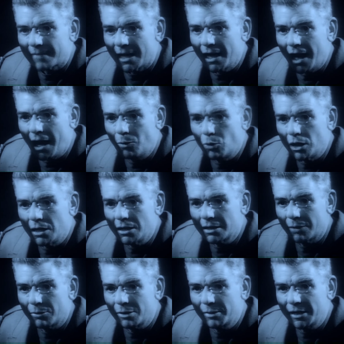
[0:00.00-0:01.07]
In our world,
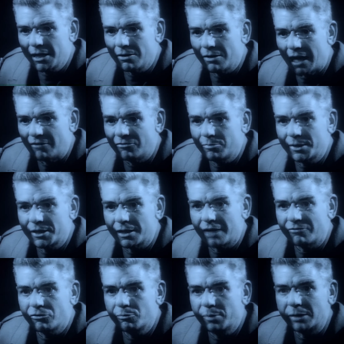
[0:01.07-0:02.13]
there will be no love but the
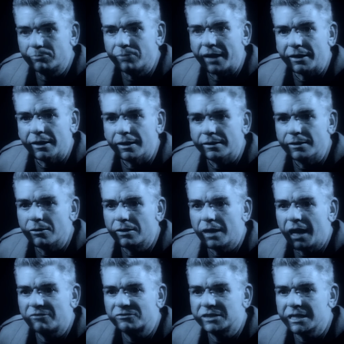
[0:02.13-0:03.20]
love of Big Brother, no
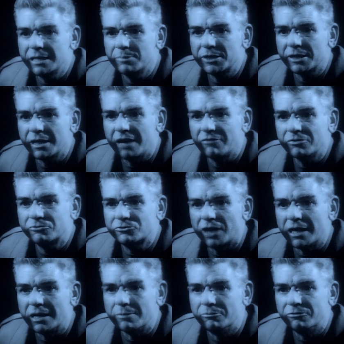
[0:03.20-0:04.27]
laughter but the laugh of
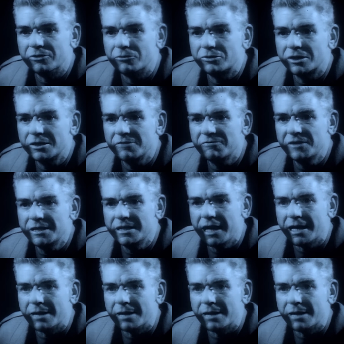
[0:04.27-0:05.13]
triumph over a defeated